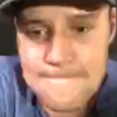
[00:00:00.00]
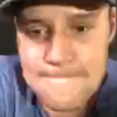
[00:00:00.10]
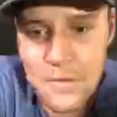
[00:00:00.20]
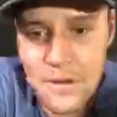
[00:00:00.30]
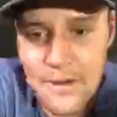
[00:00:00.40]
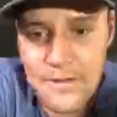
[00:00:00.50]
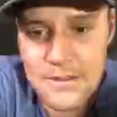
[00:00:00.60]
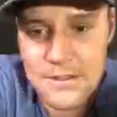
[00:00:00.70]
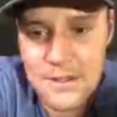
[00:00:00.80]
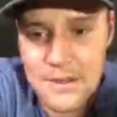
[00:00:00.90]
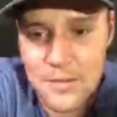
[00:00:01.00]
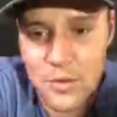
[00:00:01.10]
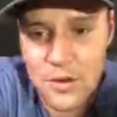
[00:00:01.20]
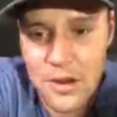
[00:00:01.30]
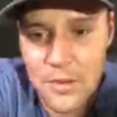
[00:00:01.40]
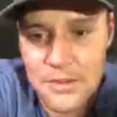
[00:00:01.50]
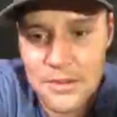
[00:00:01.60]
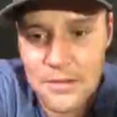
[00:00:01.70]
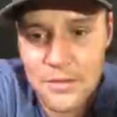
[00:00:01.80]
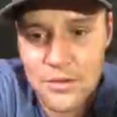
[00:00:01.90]
I haven't seen any more comments come
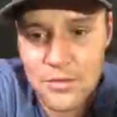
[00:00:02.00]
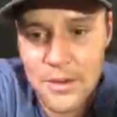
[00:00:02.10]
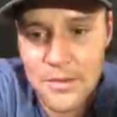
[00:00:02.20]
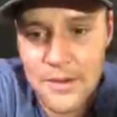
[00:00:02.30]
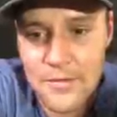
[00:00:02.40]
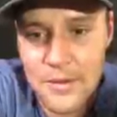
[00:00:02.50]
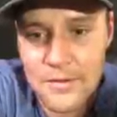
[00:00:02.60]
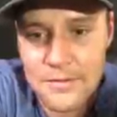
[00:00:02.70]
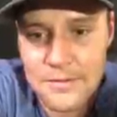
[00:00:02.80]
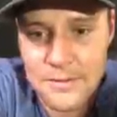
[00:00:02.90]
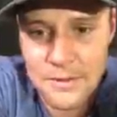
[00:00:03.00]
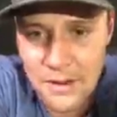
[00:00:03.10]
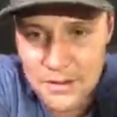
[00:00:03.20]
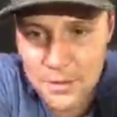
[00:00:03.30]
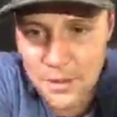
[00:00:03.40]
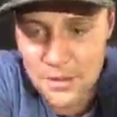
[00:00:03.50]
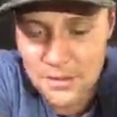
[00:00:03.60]
through. Maybe everybody's lost me.